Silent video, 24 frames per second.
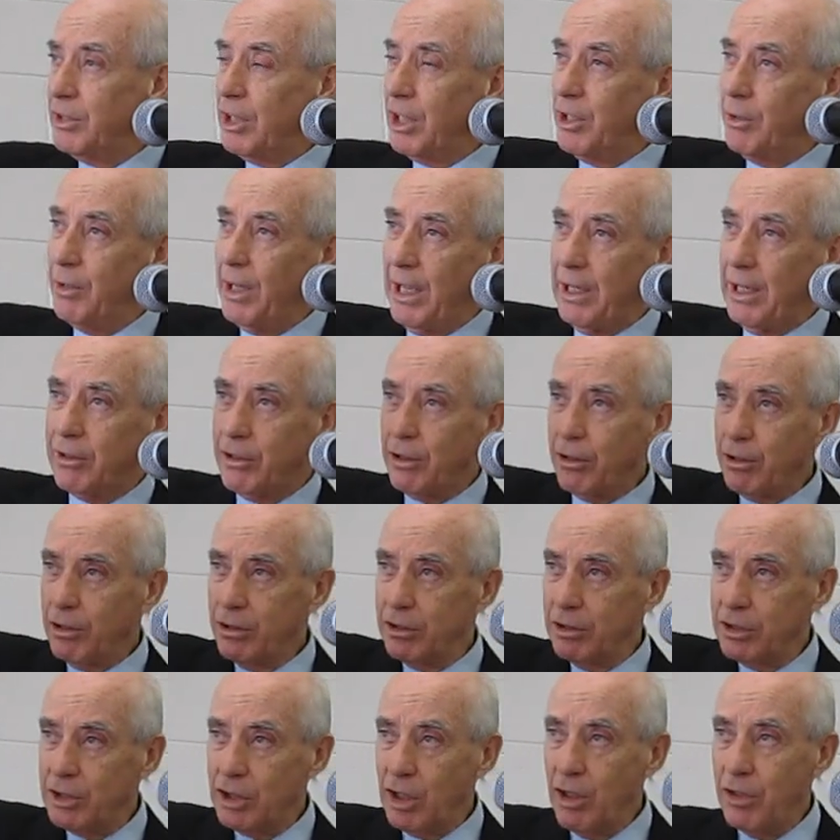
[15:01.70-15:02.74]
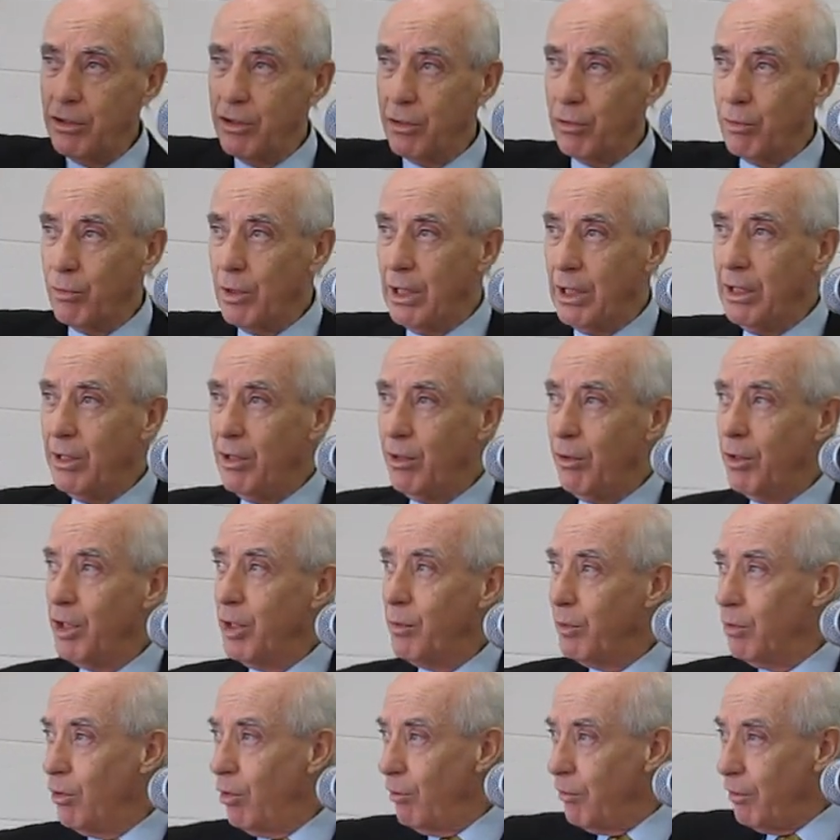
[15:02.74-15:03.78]
say, you had curtains on your window and
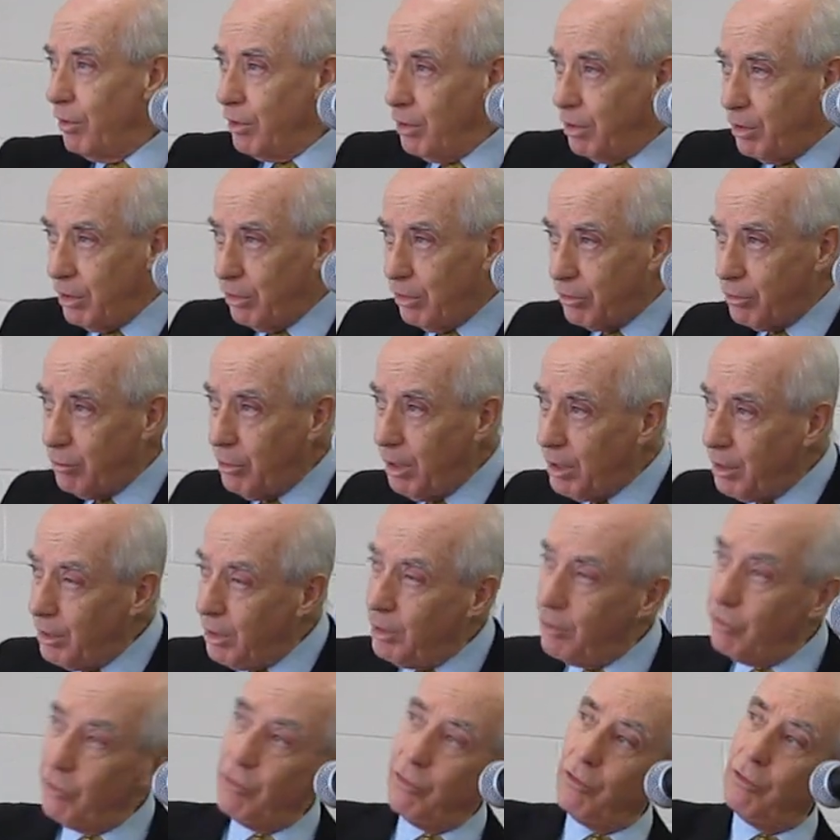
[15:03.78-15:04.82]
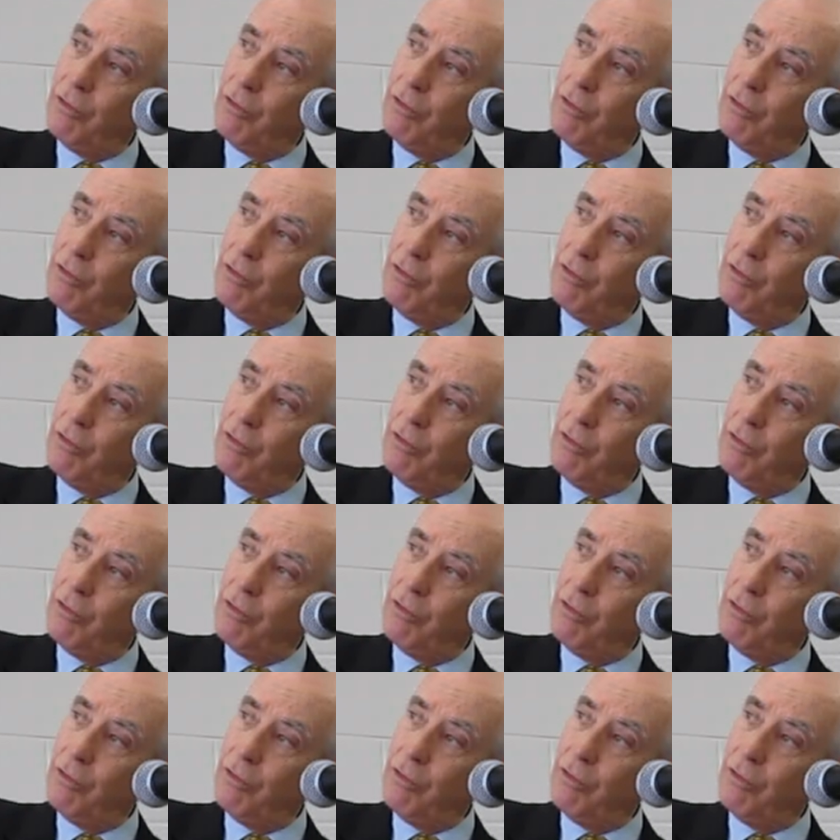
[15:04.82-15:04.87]
you went over and you just quickly